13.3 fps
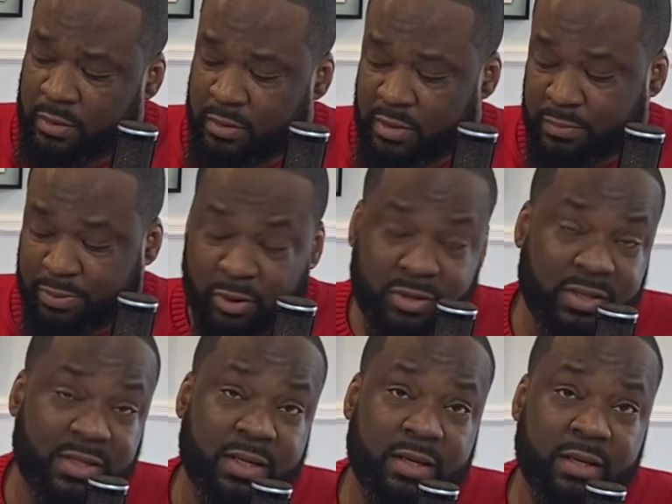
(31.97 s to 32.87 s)
to
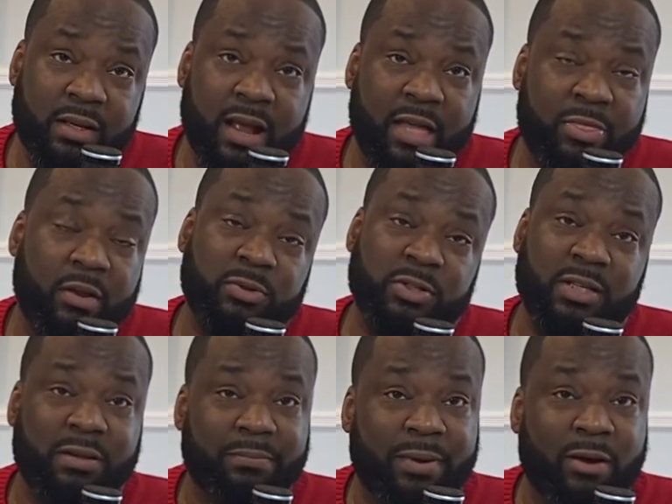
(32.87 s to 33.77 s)
purchasing, I thought it was
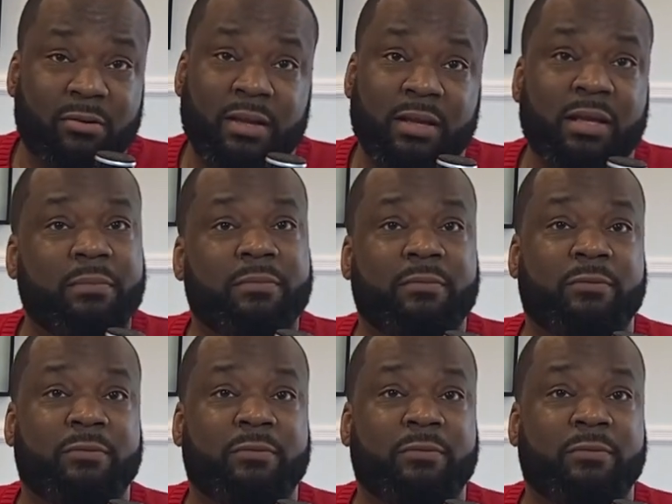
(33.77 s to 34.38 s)
just a belt clip